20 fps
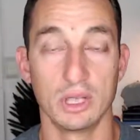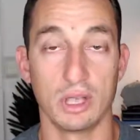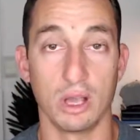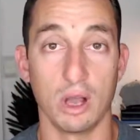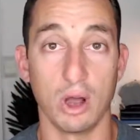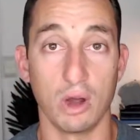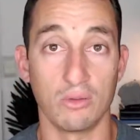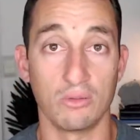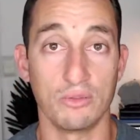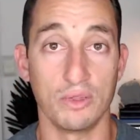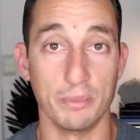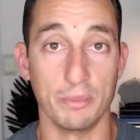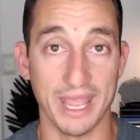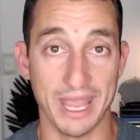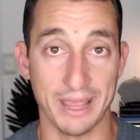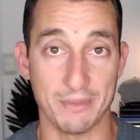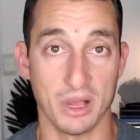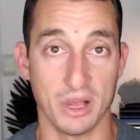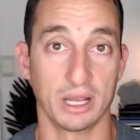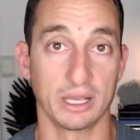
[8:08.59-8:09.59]
of the bear
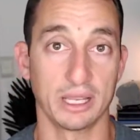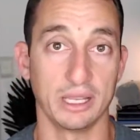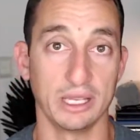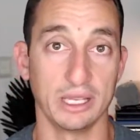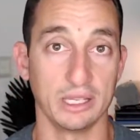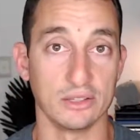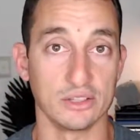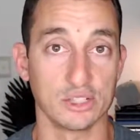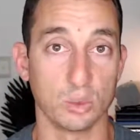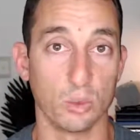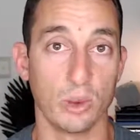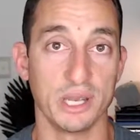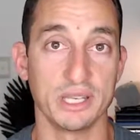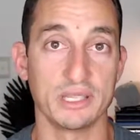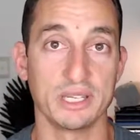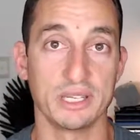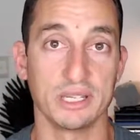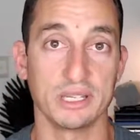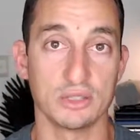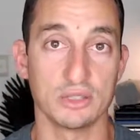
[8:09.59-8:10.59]
market in
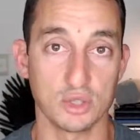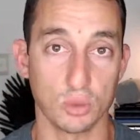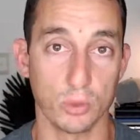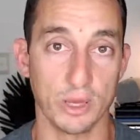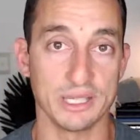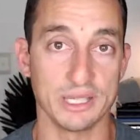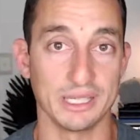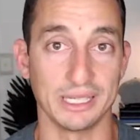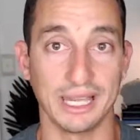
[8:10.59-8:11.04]
2020